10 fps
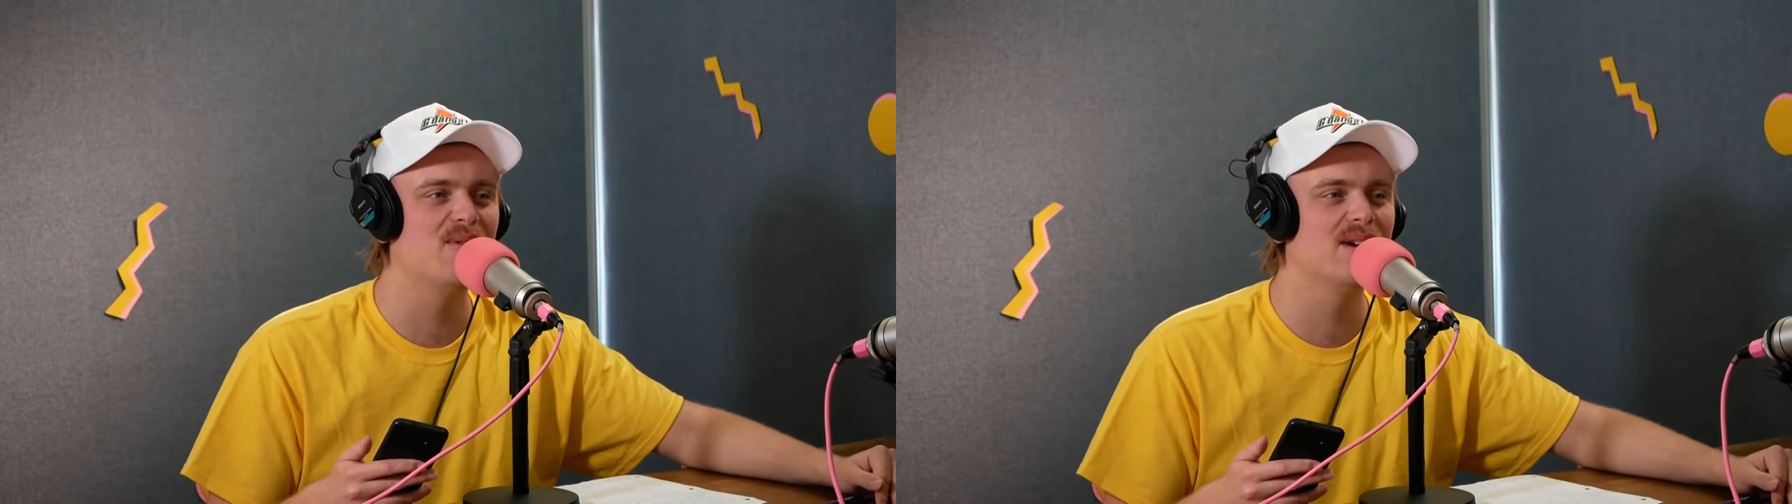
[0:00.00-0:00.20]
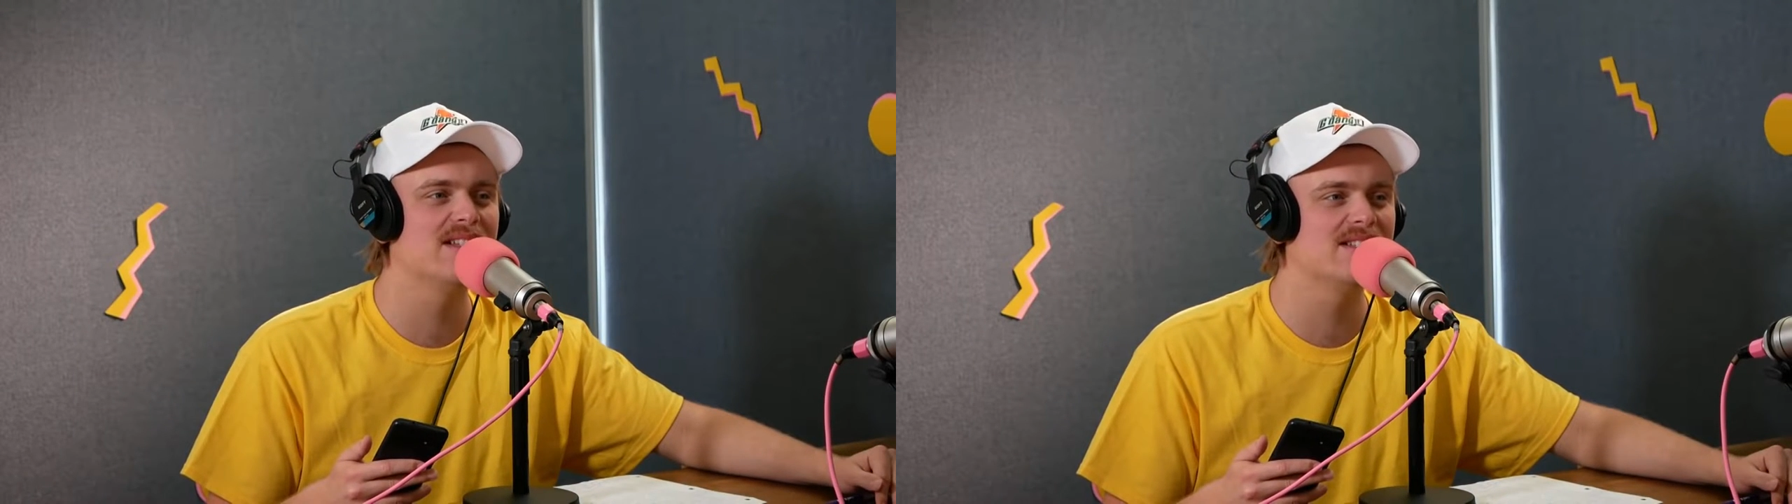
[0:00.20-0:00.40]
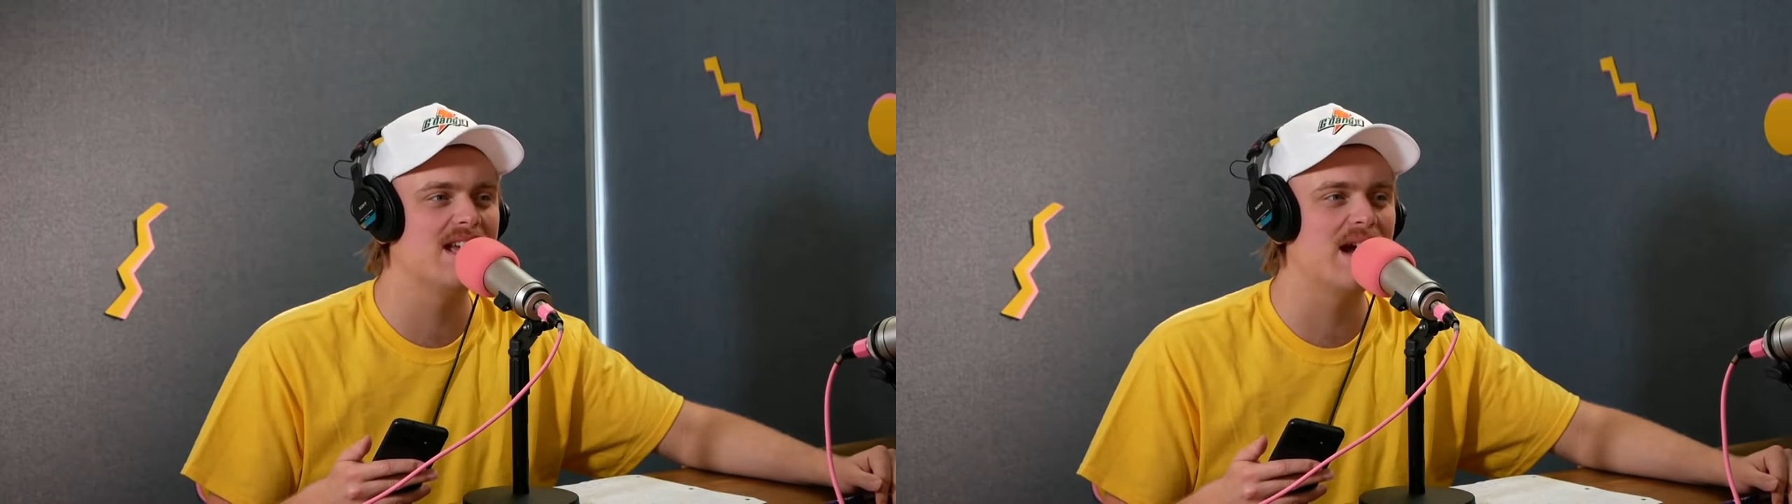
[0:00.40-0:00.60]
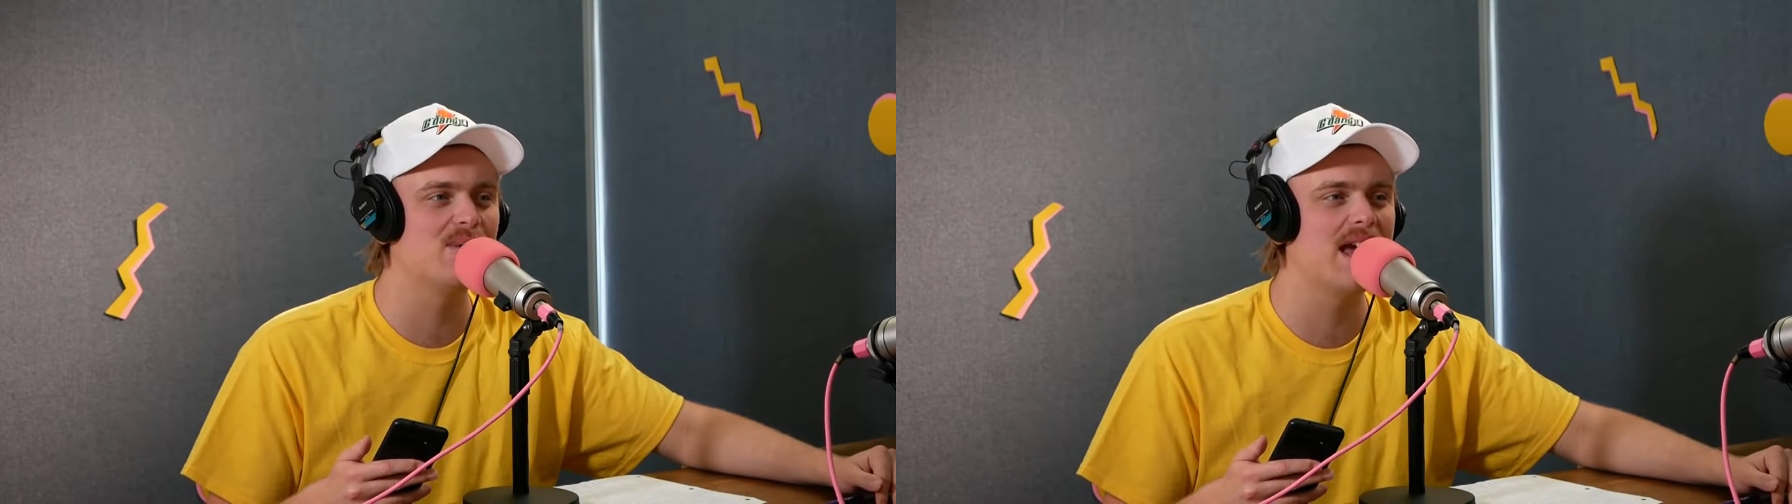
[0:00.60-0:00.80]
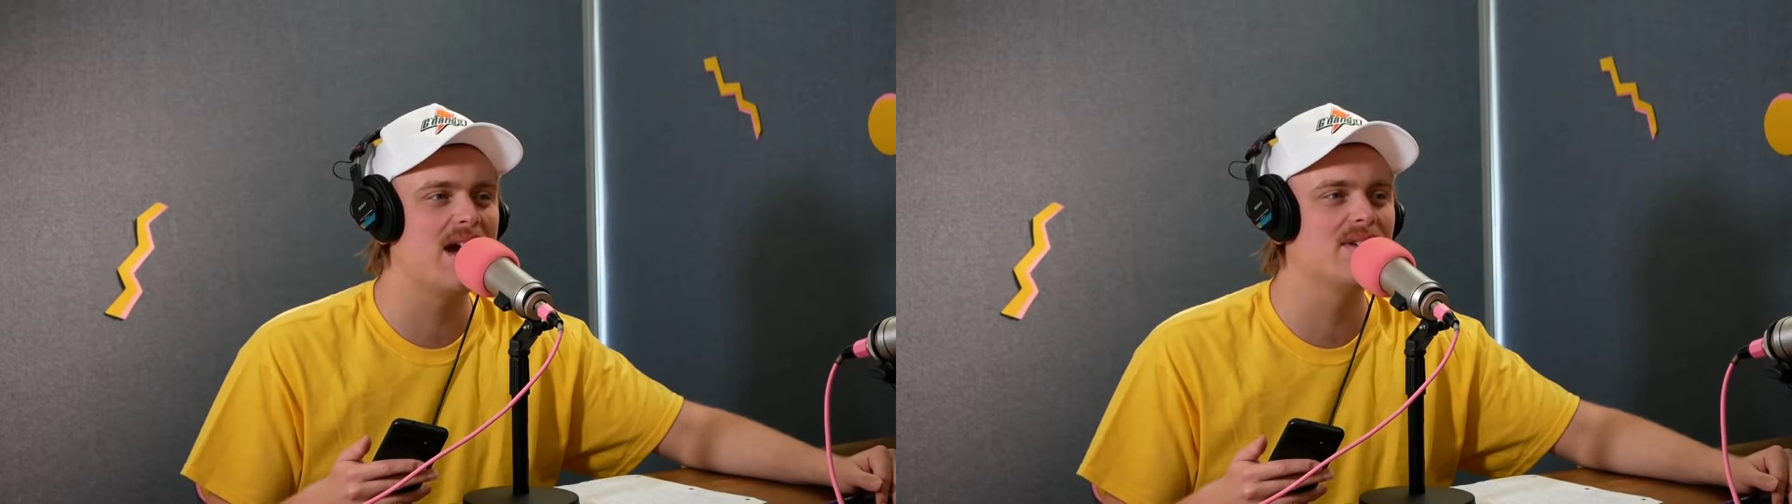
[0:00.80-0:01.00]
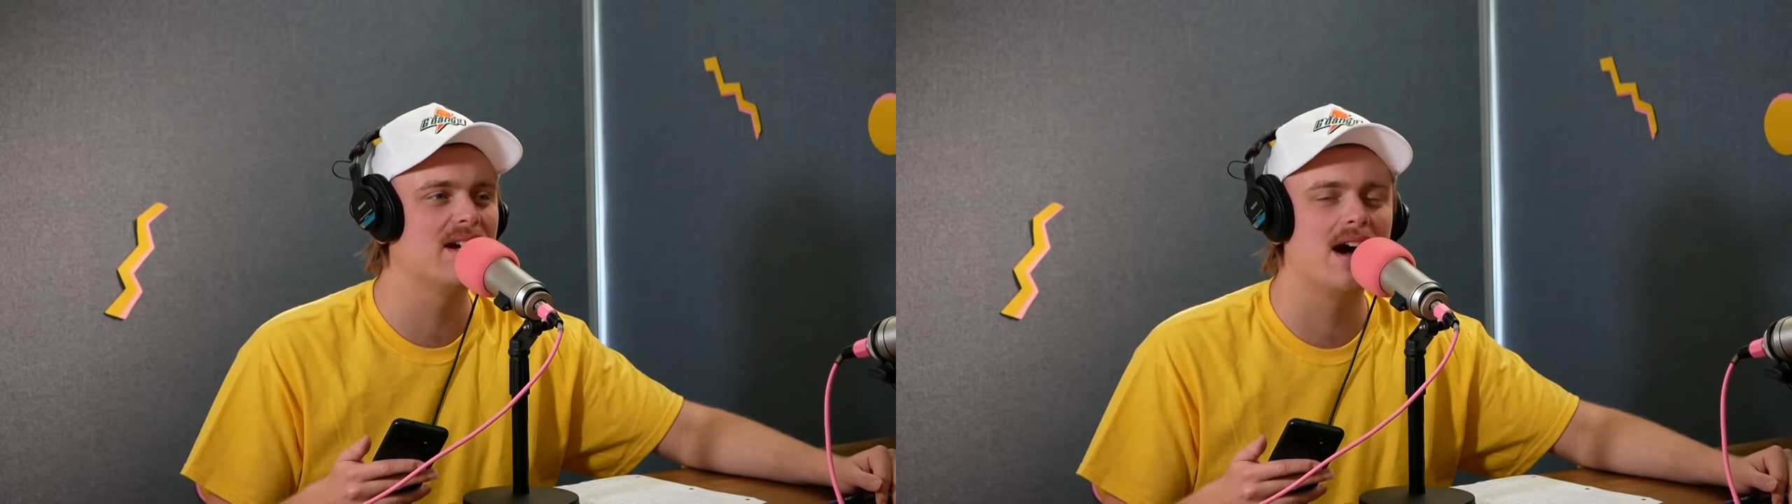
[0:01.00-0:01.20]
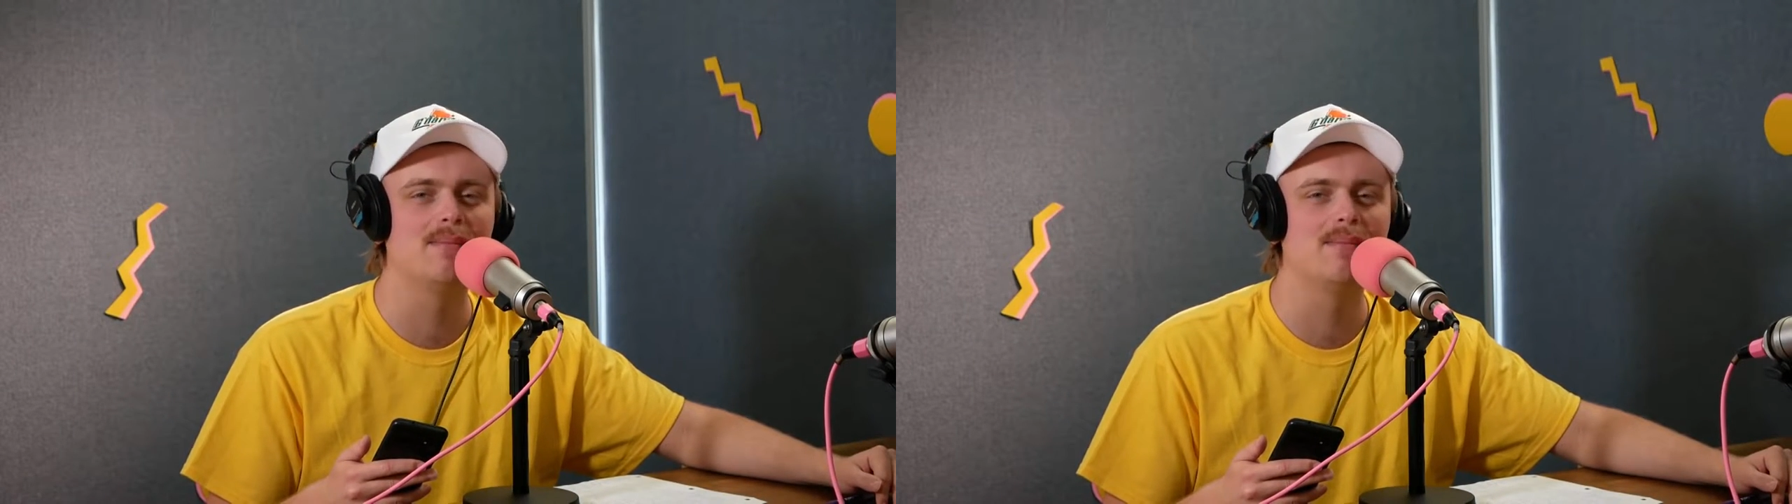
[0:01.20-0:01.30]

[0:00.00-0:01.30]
I want to have